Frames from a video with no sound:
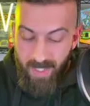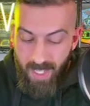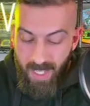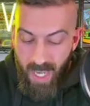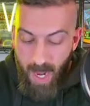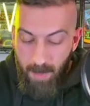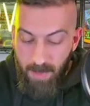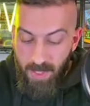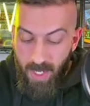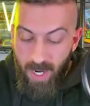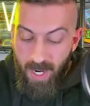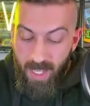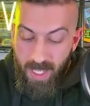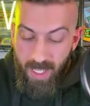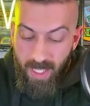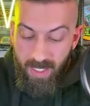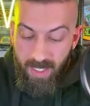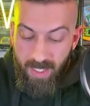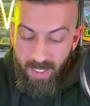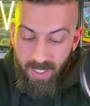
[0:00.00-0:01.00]
I'm trying to
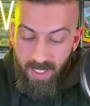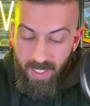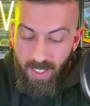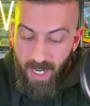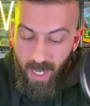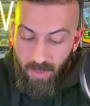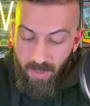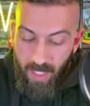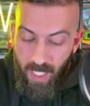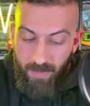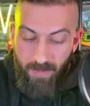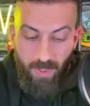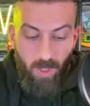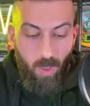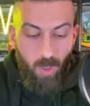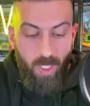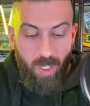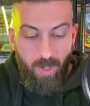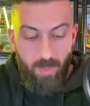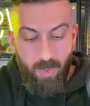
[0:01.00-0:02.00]
hit. I don't think I've
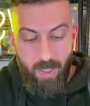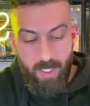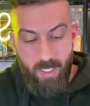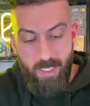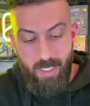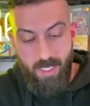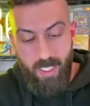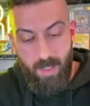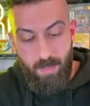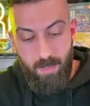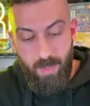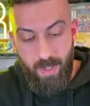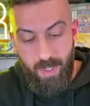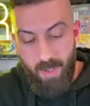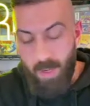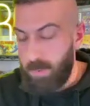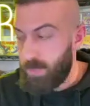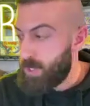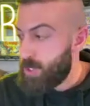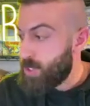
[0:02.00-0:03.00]
told everybody this yet, but
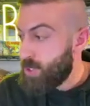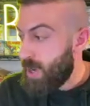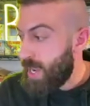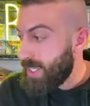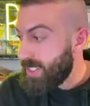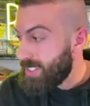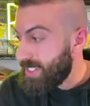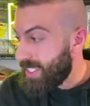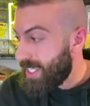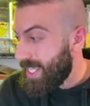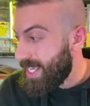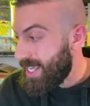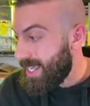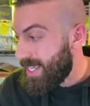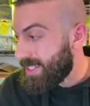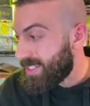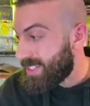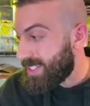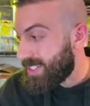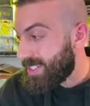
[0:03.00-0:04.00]
I'm trying to
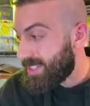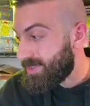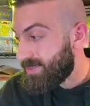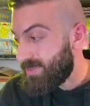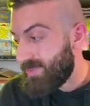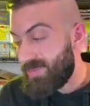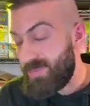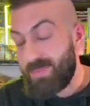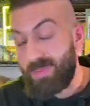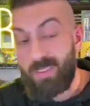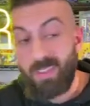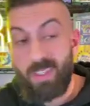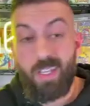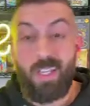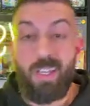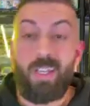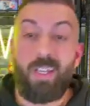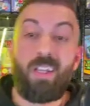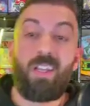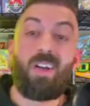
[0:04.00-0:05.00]
hit
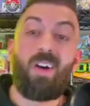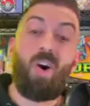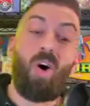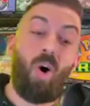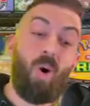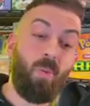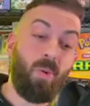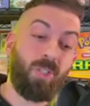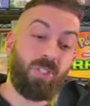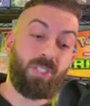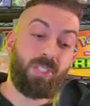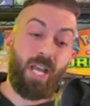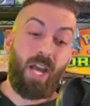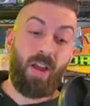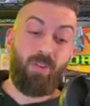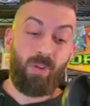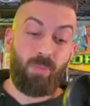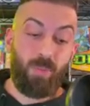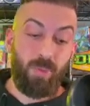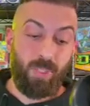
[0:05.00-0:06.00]
almost
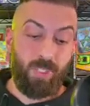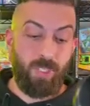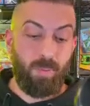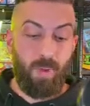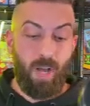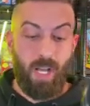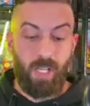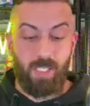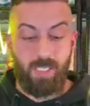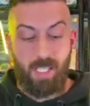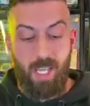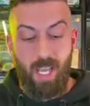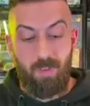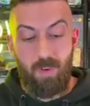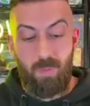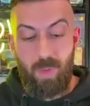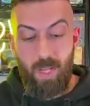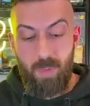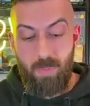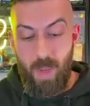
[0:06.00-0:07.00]
every booster box ever
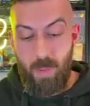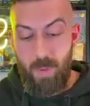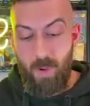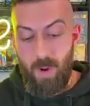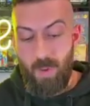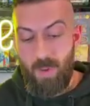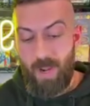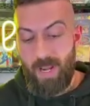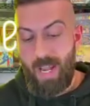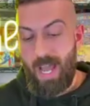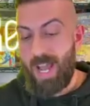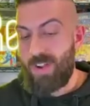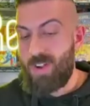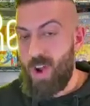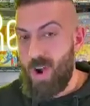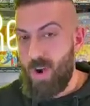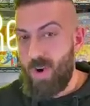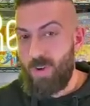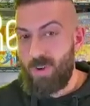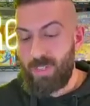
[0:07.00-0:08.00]
made by Pokemon. Now I
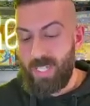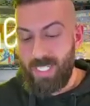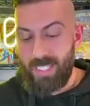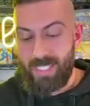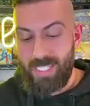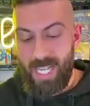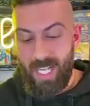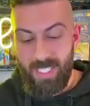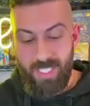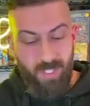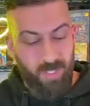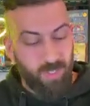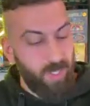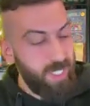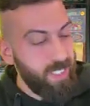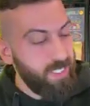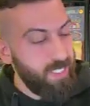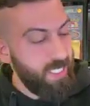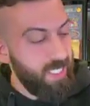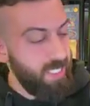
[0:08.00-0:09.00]
know that sounds
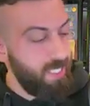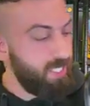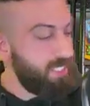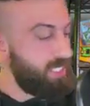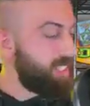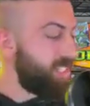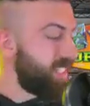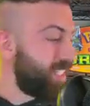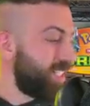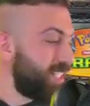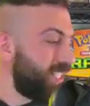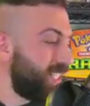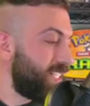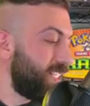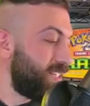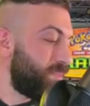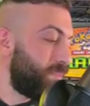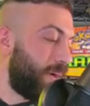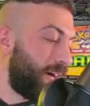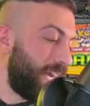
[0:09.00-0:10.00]
crazy,
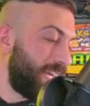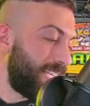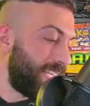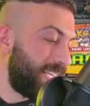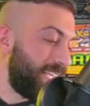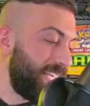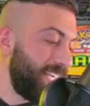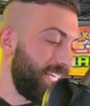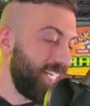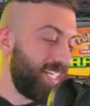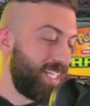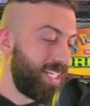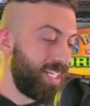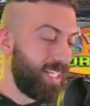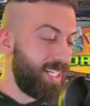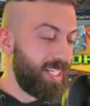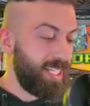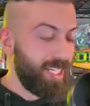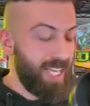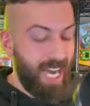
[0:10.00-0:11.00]
but I
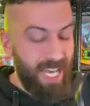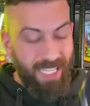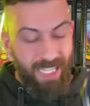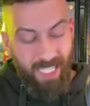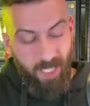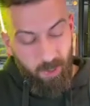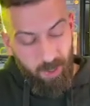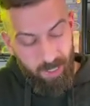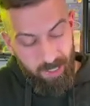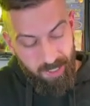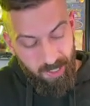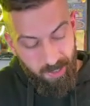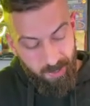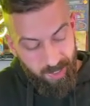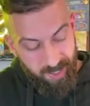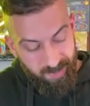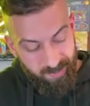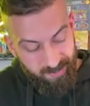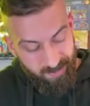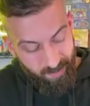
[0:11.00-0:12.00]
think I think we can do
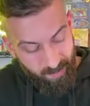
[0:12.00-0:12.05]
it.